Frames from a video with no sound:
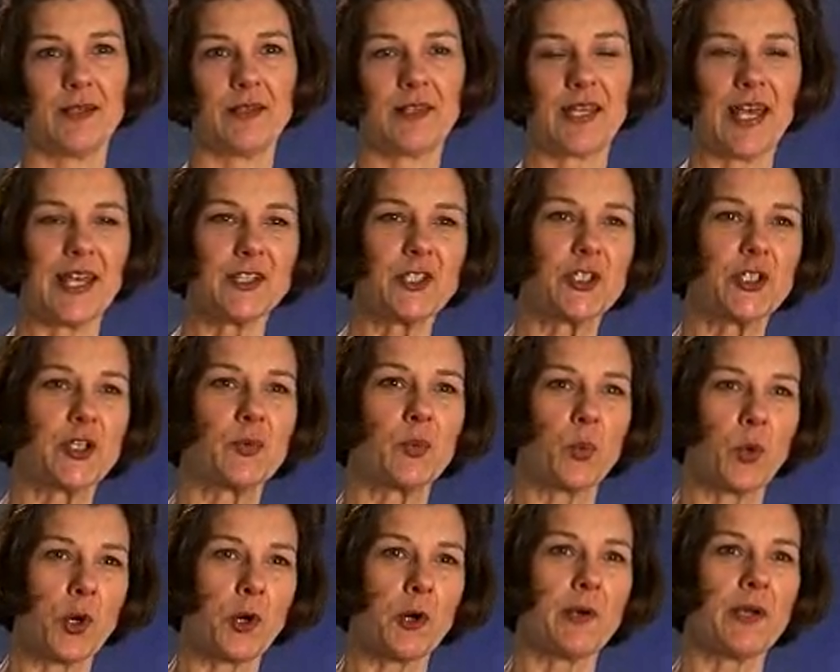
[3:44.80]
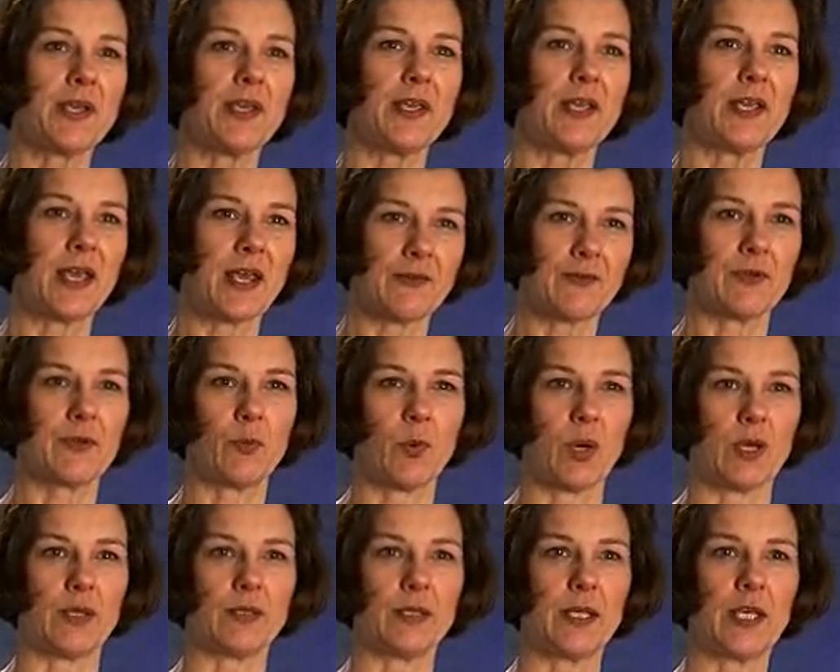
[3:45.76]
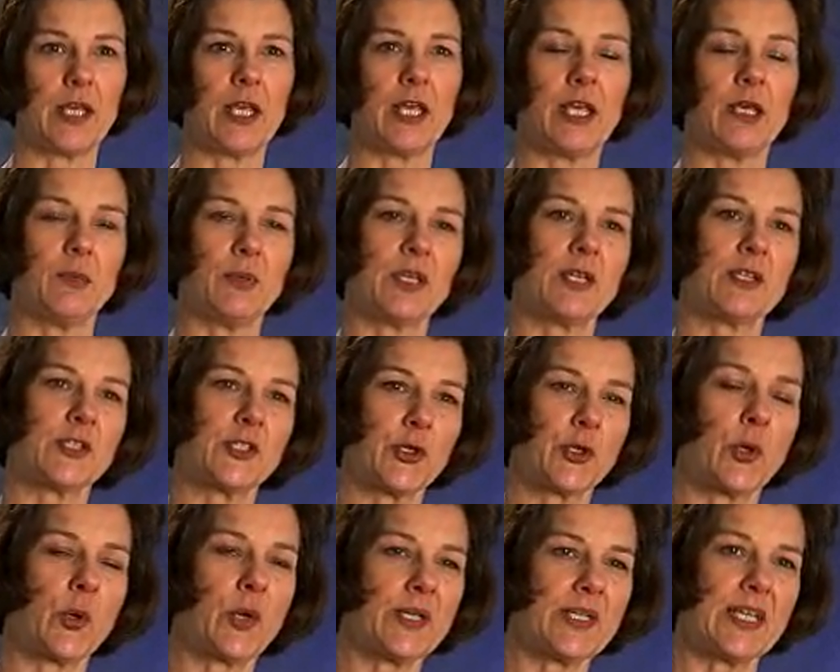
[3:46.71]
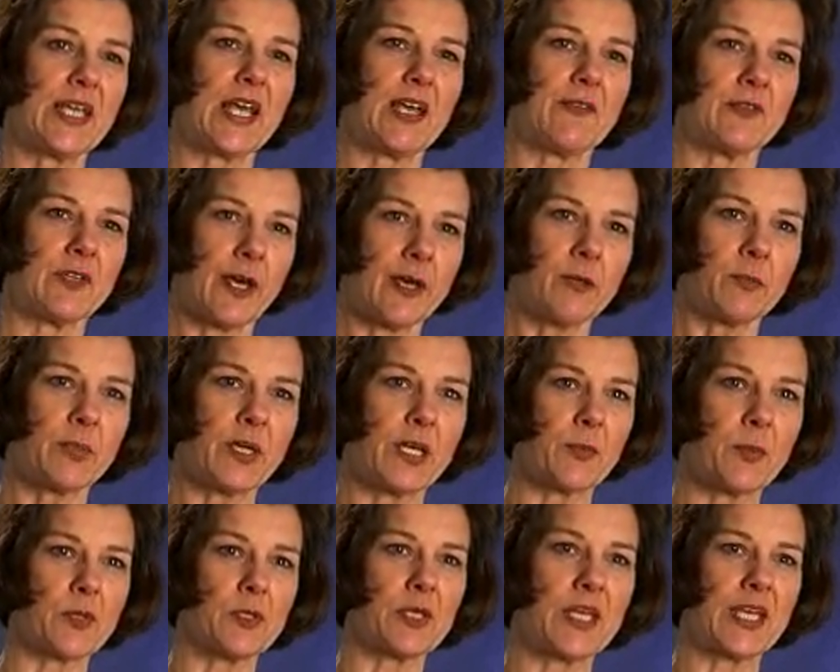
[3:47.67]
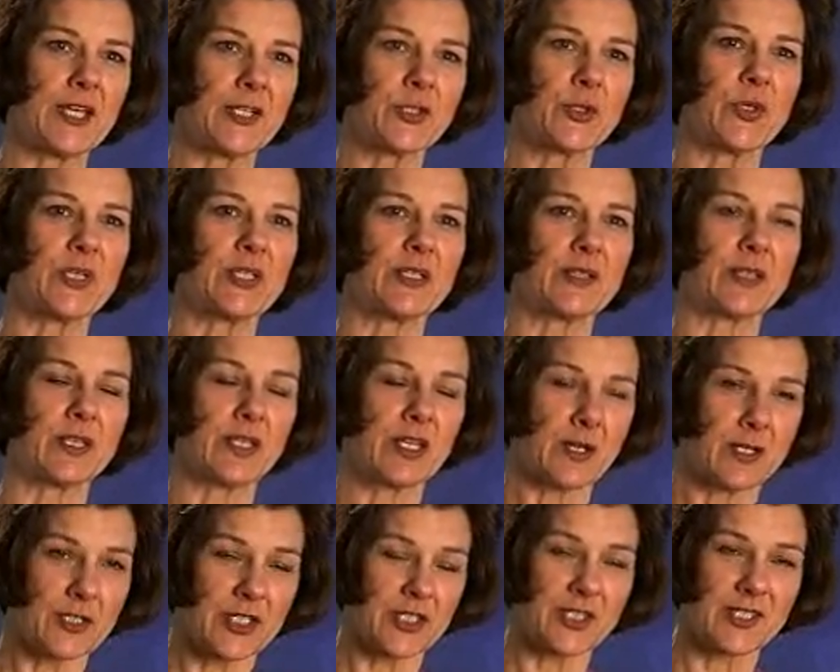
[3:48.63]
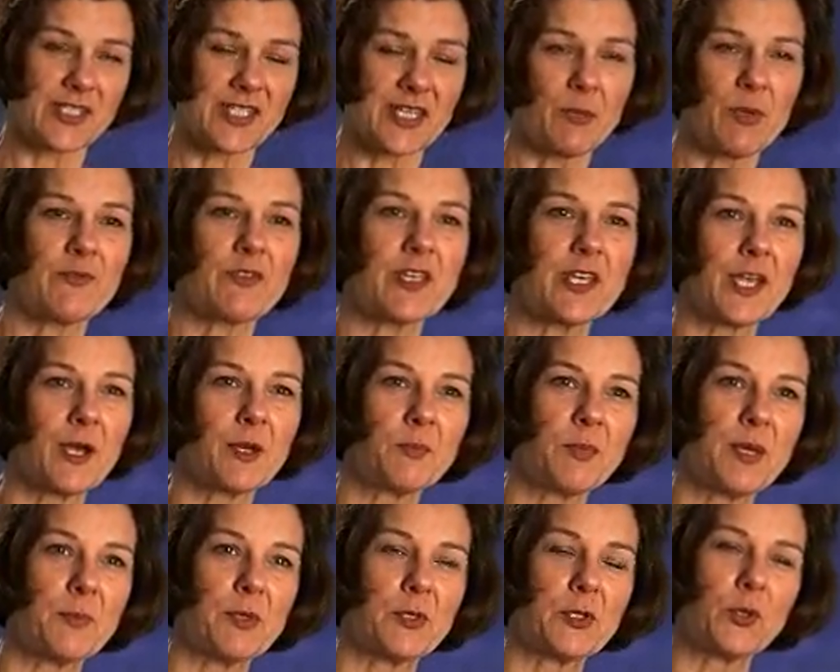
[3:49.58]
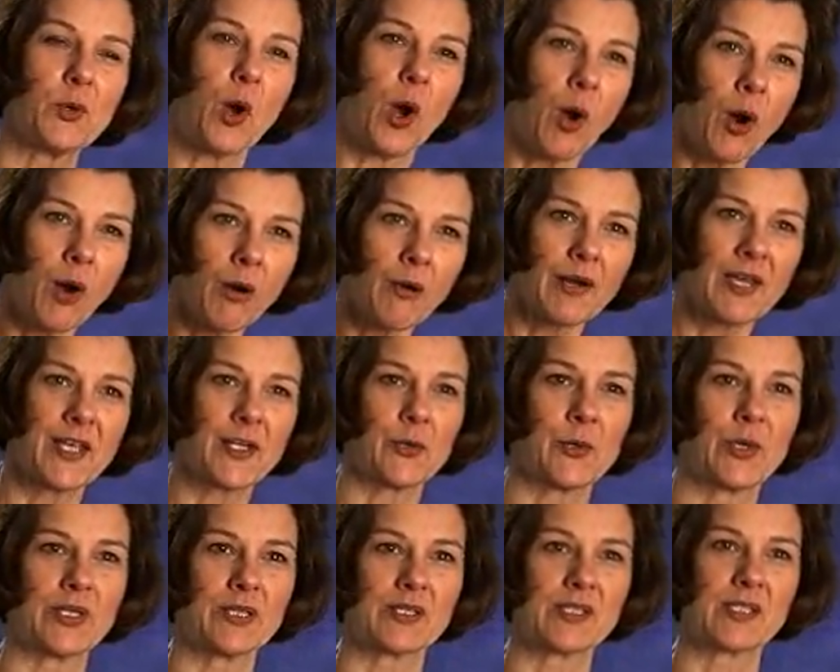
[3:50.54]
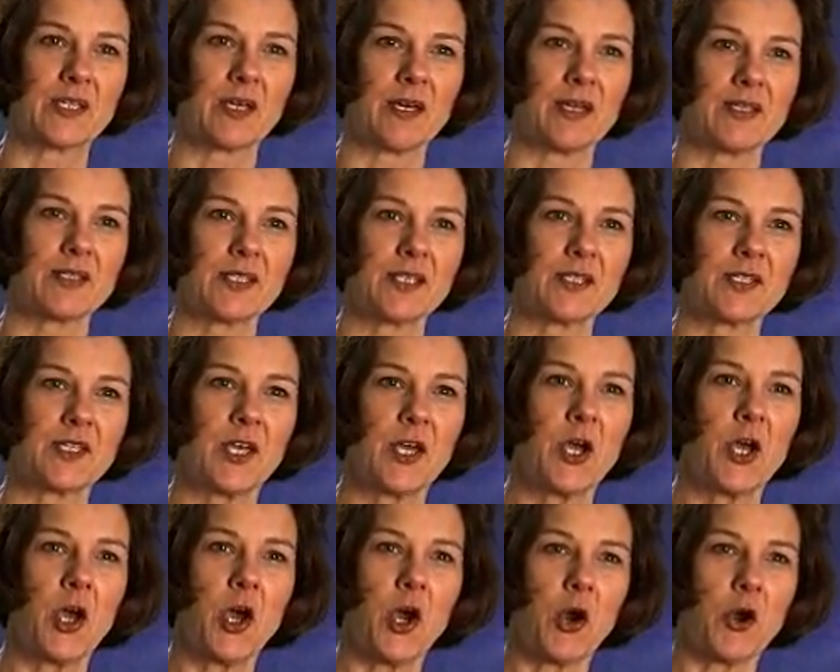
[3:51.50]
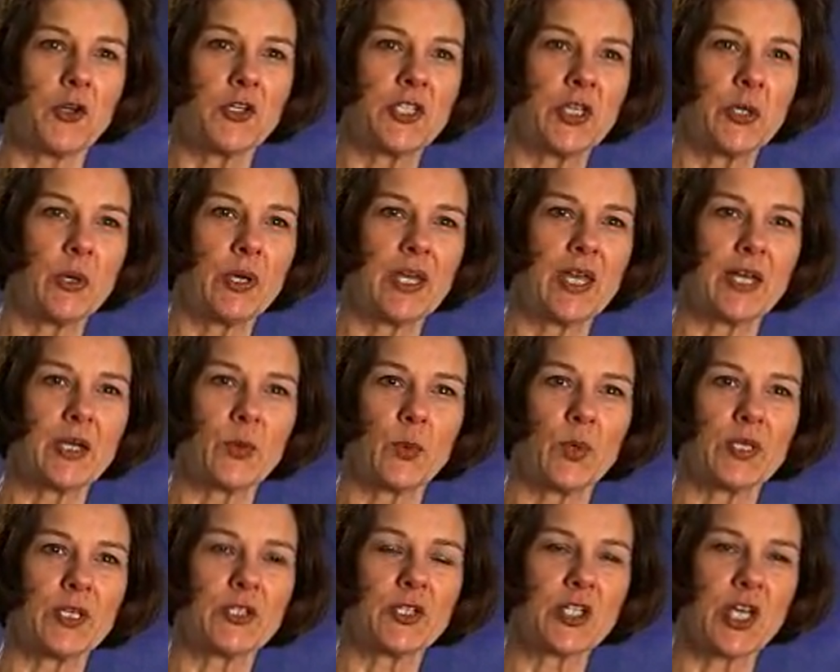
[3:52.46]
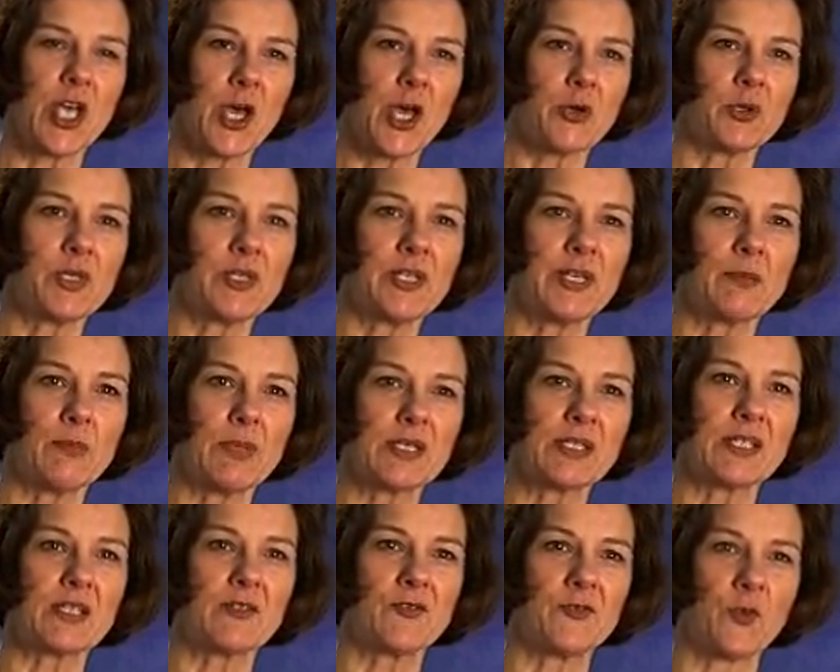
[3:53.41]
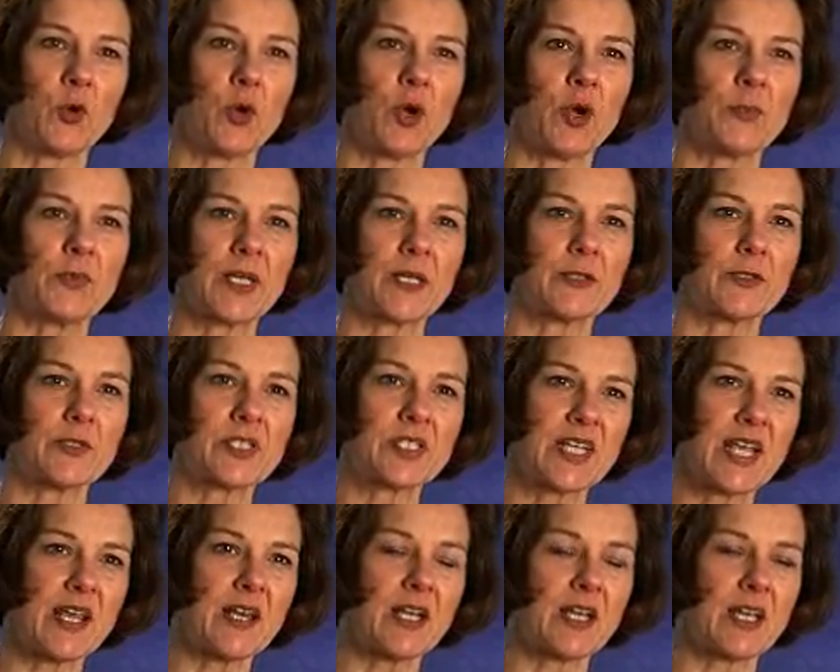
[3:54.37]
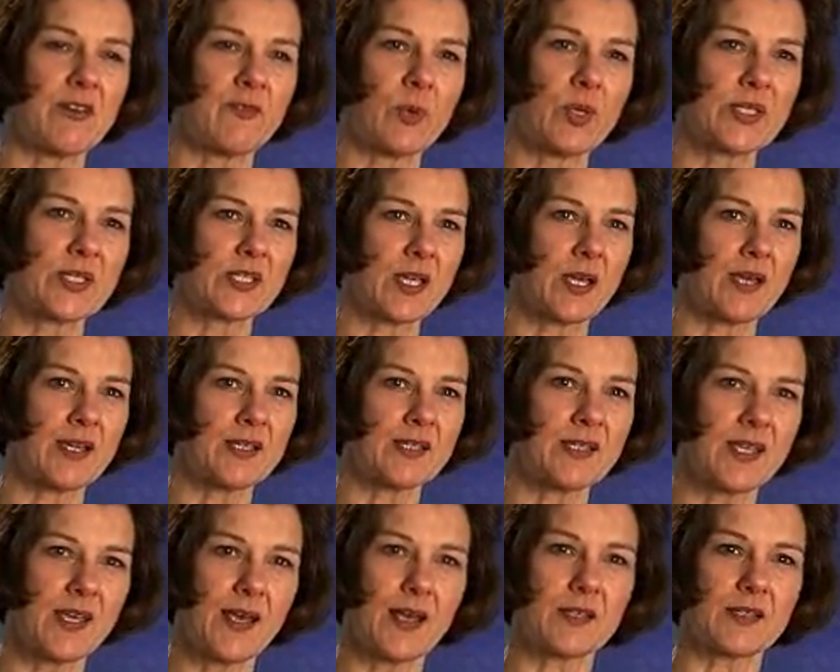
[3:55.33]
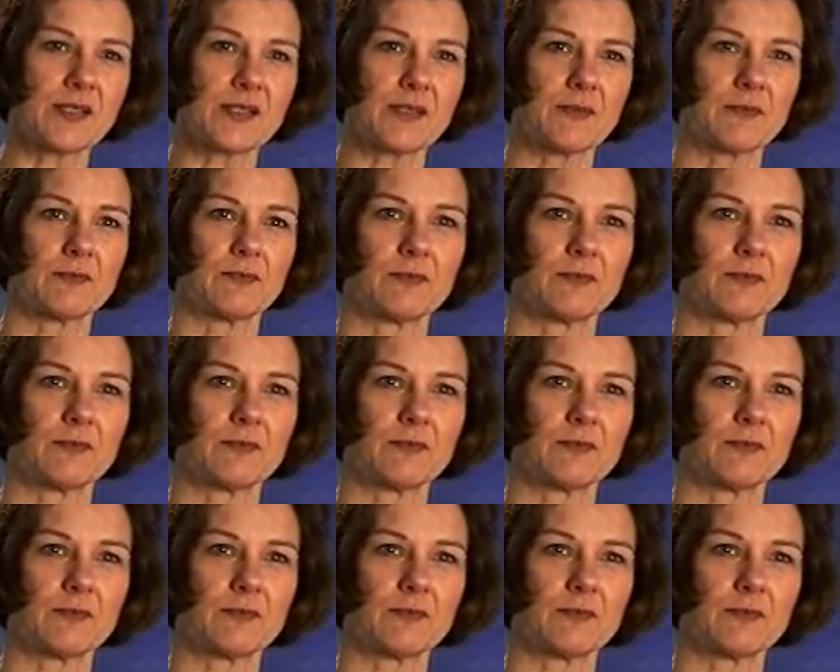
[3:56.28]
That should worry everyone, because you're going to have young people entering, some of the young people who are entering the sciences are doing it with a totally misinformed understanding of what science is.